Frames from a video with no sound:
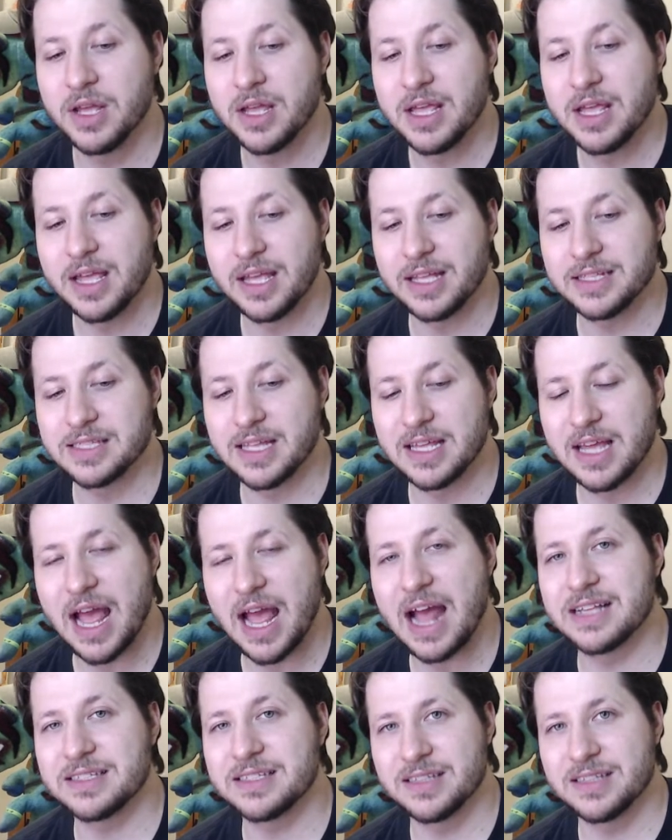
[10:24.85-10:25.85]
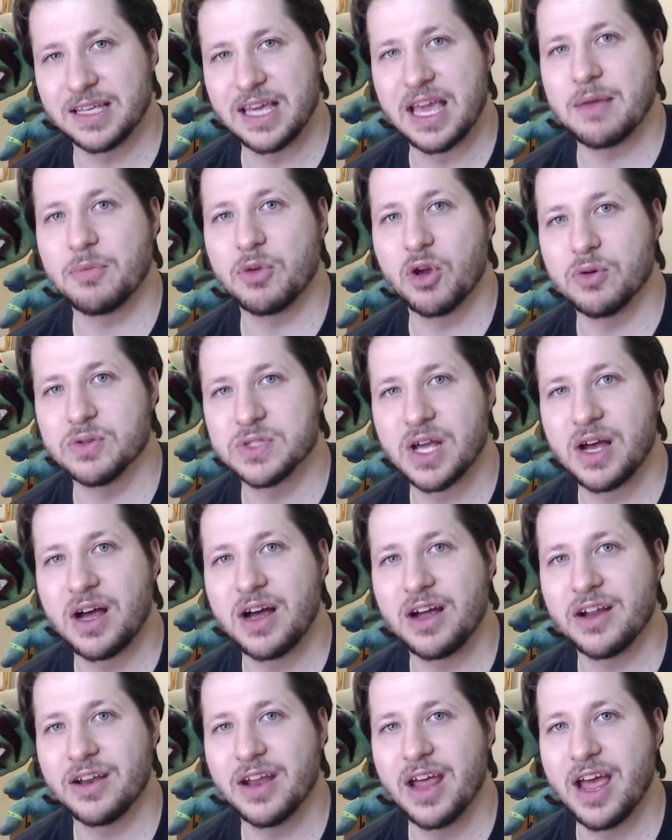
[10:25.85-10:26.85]
is that as the game goes
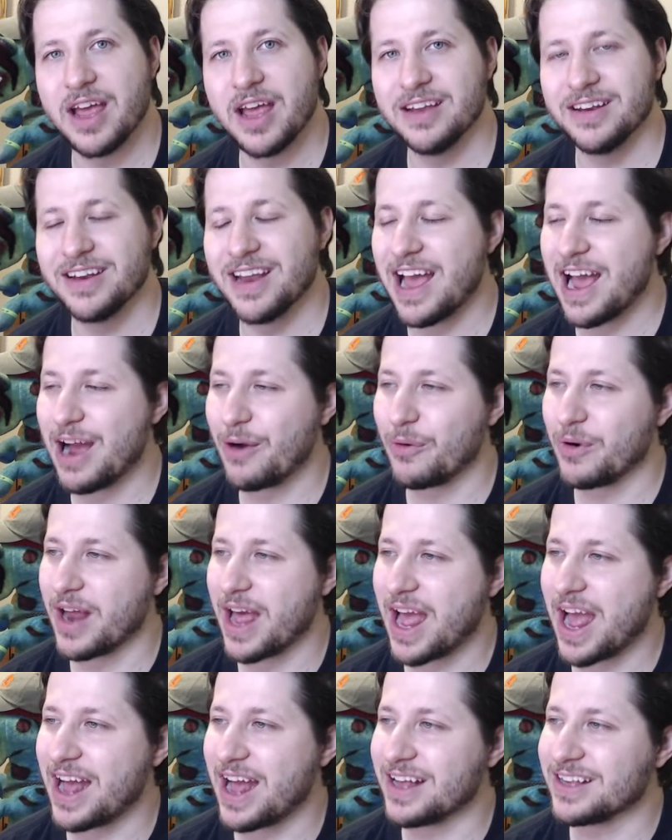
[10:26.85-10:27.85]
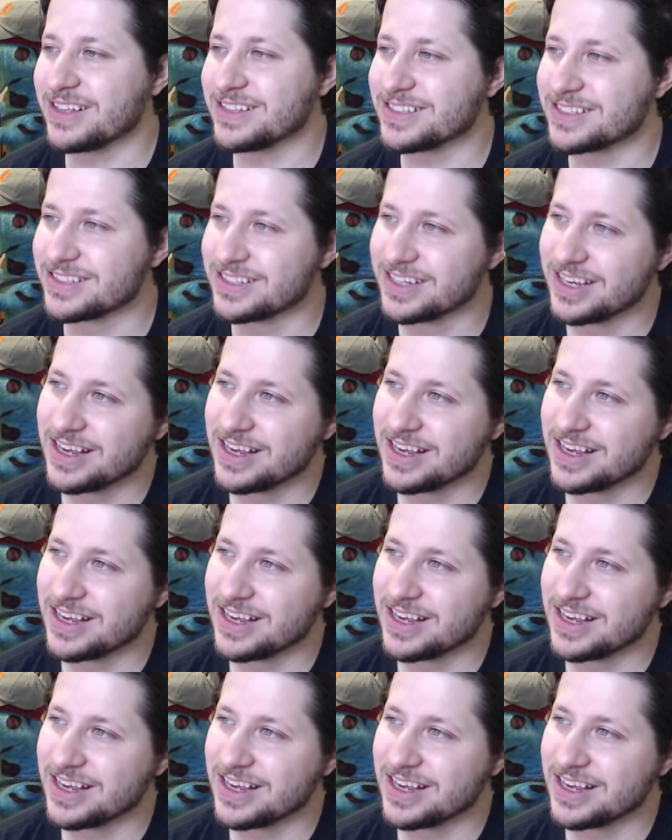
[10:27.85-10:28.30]
on and Howard has